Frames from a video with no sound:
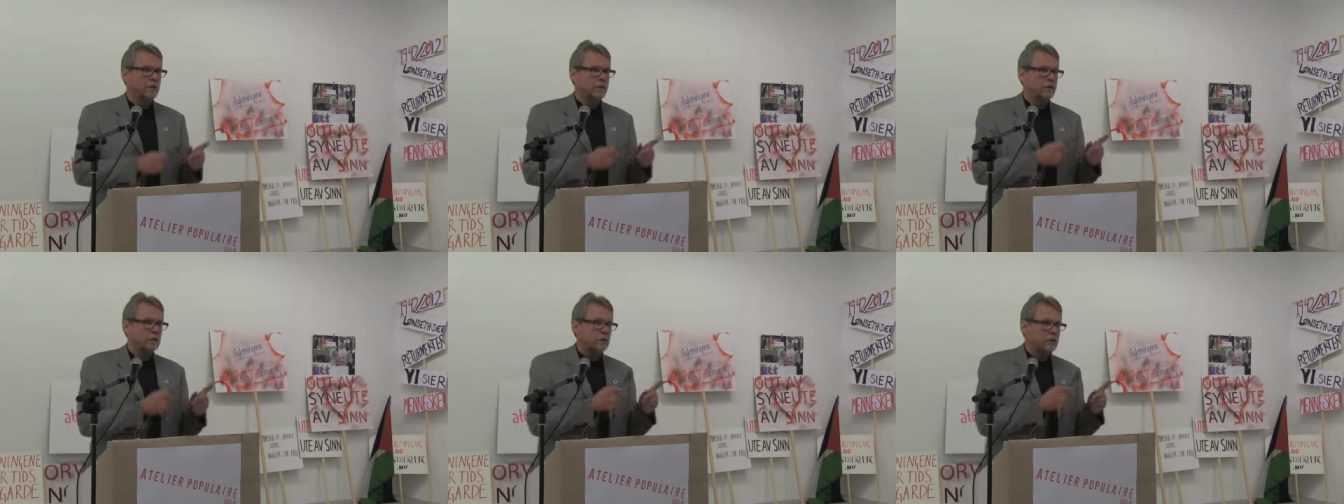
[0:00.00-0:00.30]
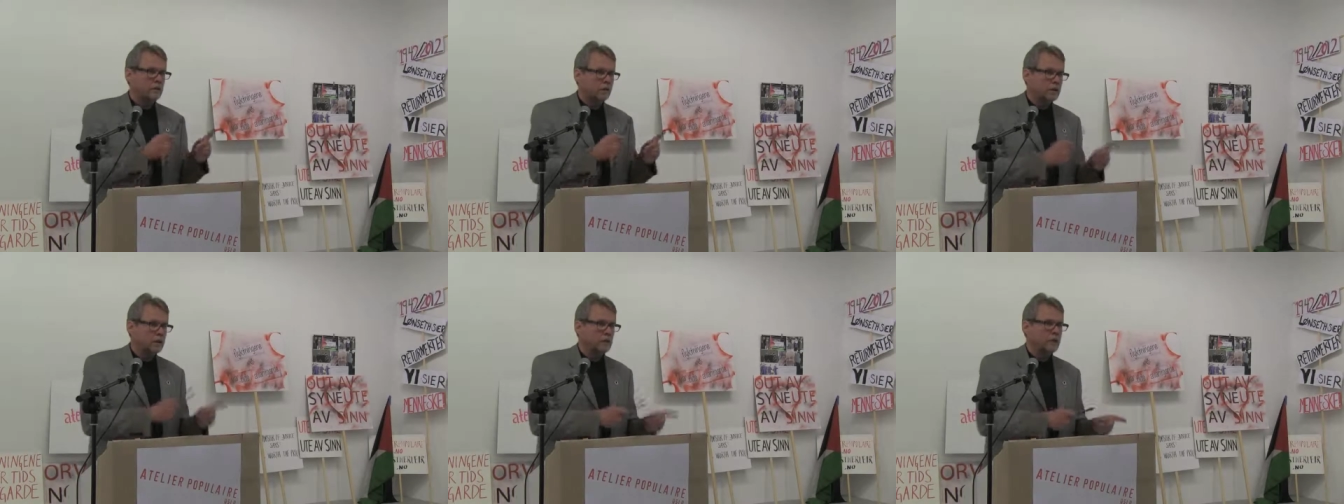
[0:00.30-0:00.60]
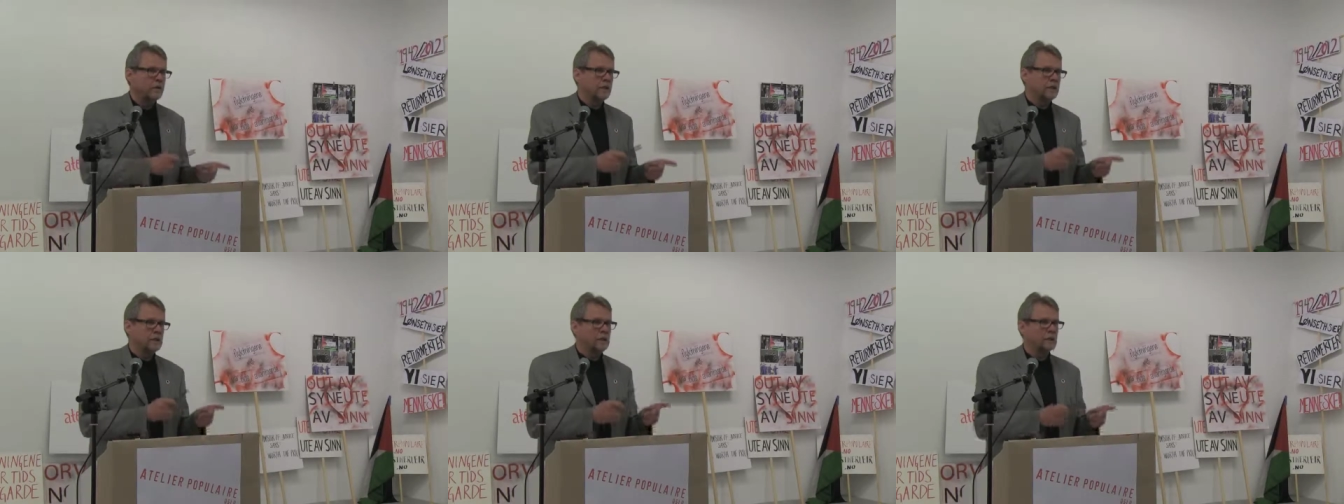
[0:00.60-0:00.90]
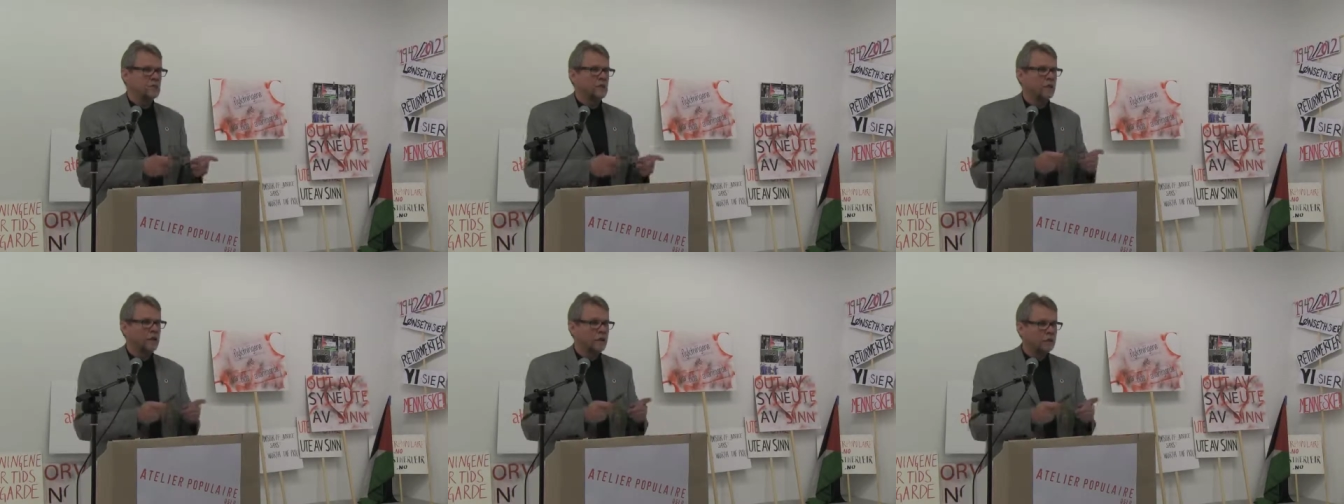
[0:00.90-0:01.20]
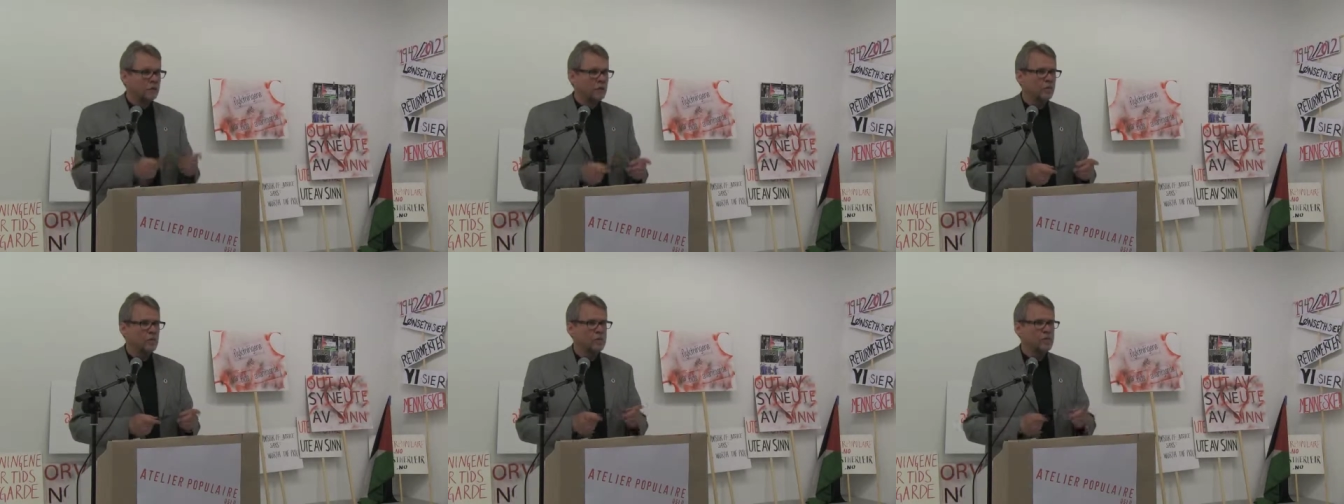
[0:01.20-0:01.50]
the United Nations High
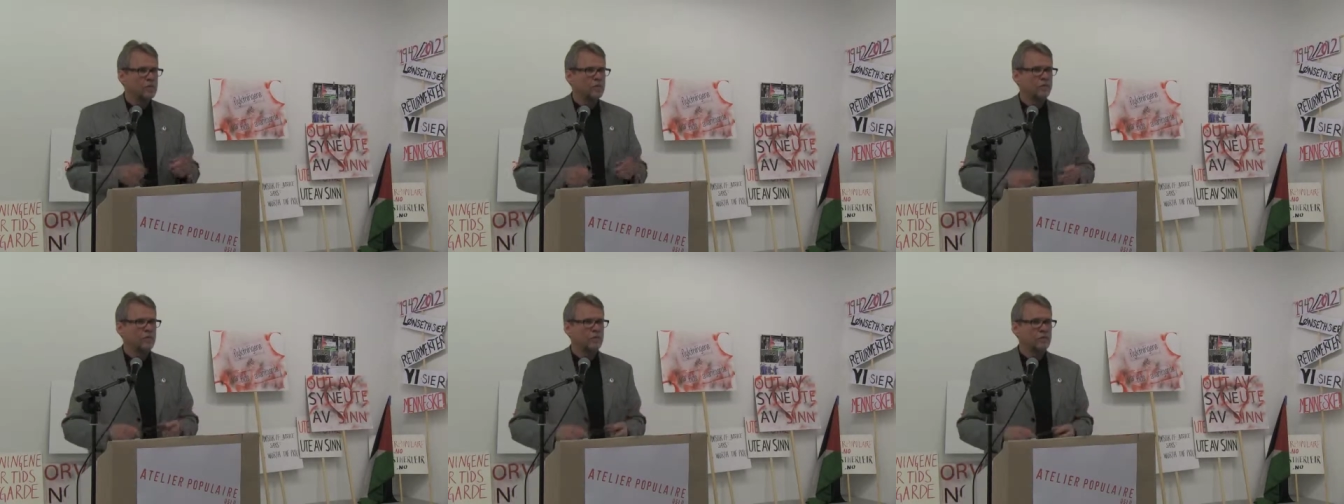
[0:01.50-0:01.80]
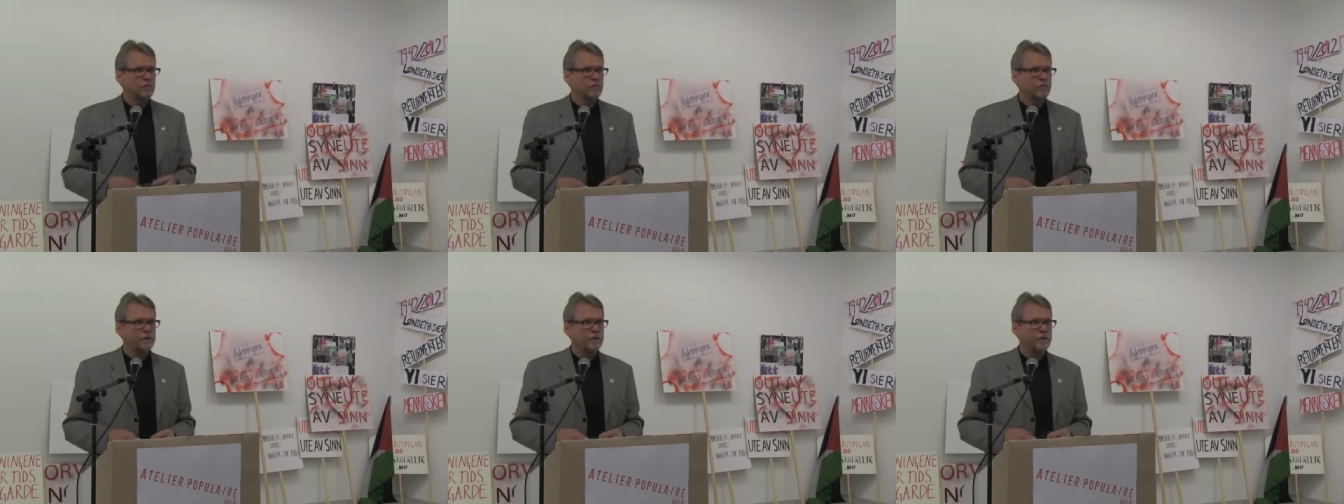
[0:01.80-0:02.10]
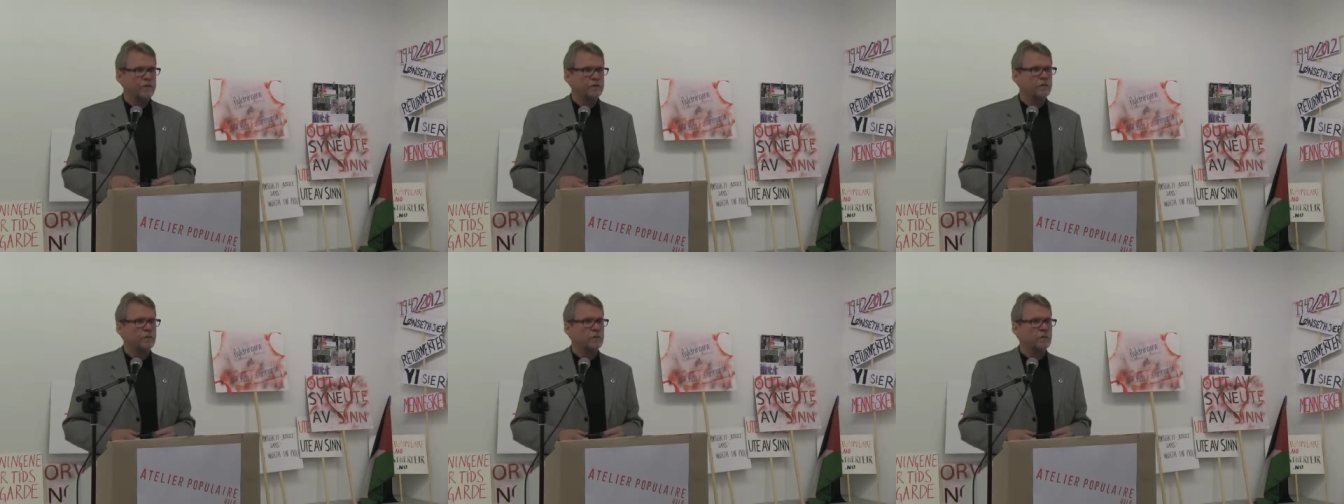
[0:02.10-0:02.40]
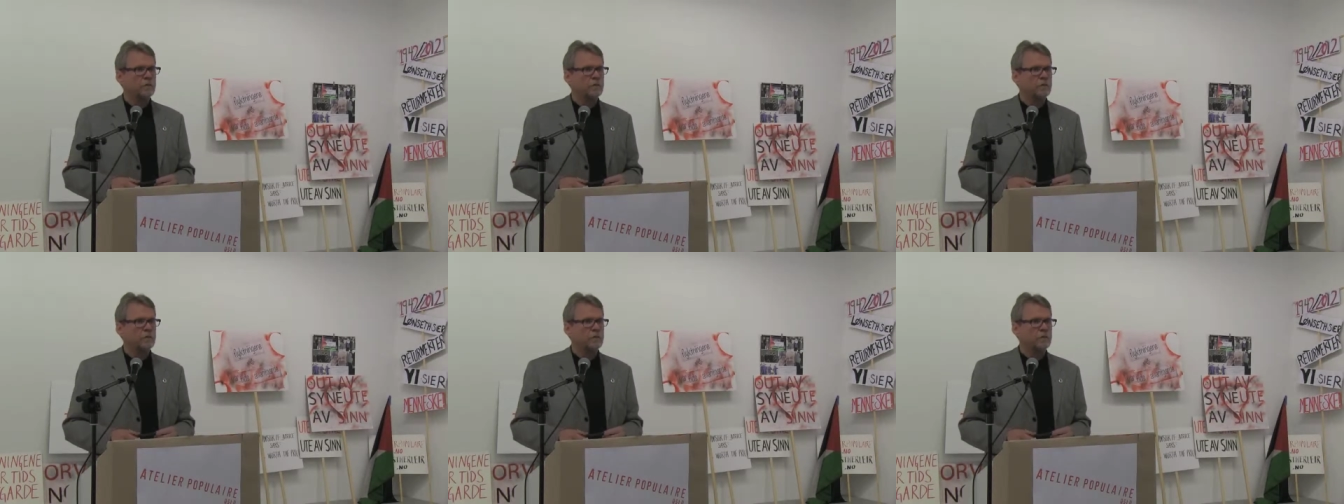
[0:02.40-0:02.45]
Commissioner for Refugees,